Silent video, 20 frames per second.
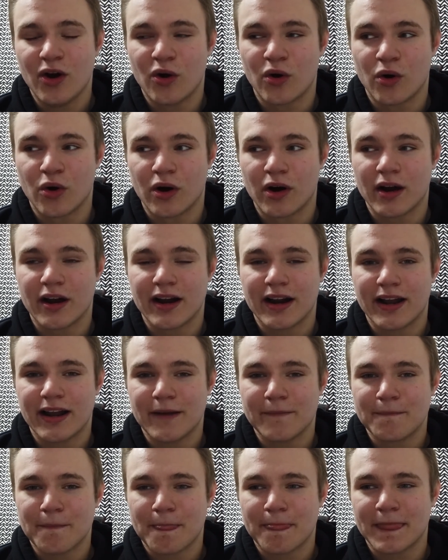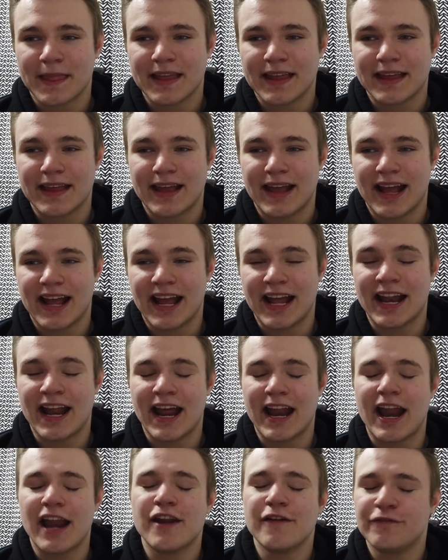
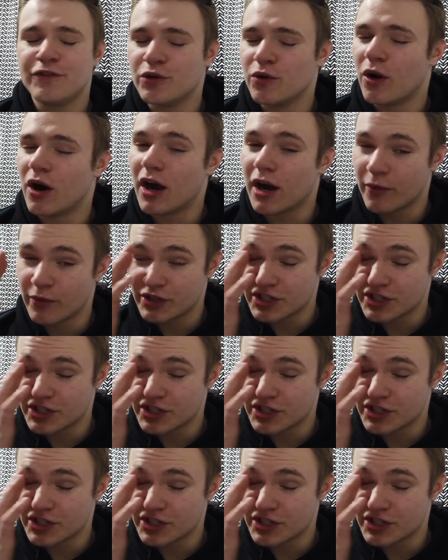And if you are,